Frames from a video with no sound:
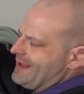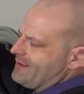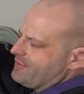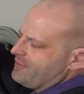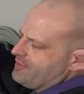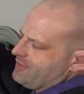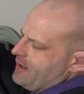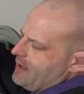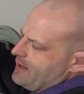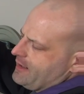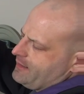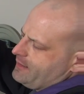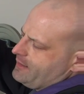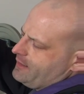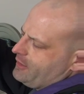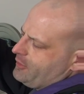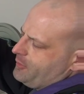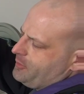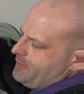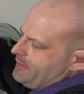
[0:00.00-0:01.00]
slotted
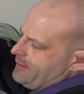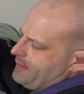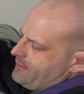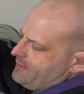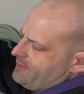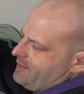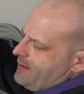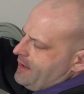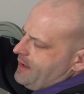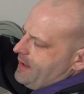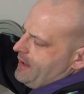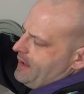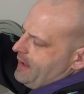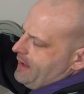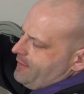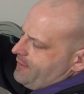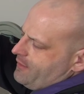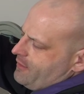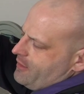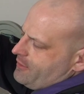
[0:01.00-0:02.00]
needle plate,
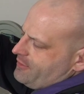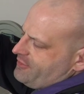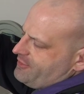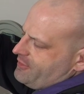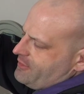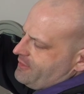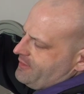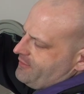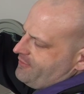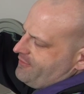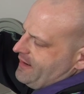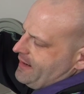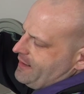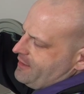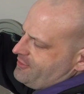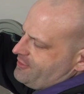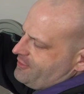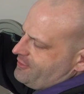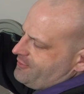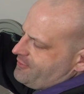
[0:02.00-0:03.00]
and there are certain
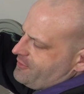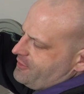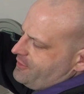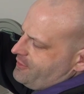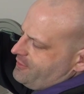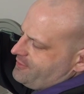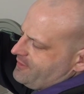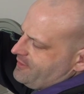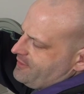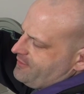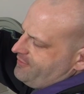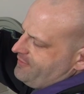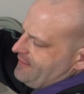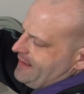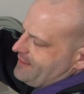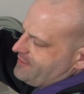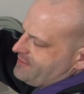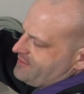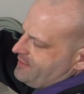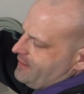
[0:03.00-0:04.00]
advantages for using the
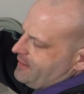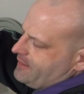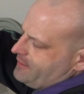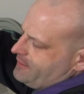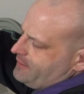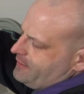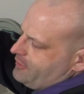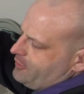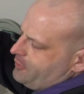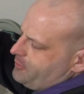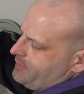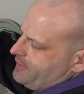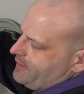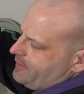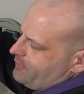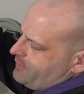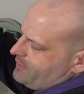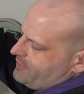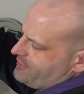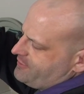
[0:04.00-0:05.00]
flat slotted needle plate
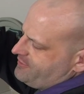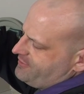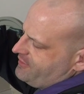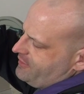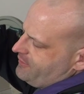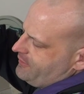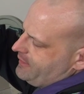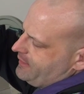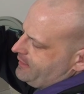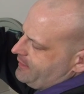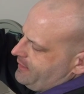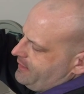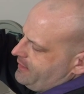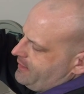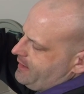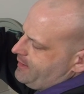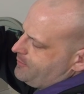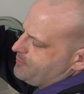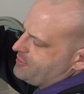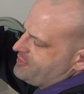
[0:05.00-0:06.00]
when you're sewing
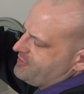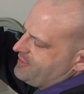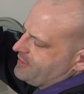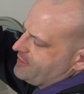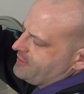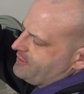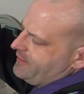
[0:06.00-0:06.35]
particularly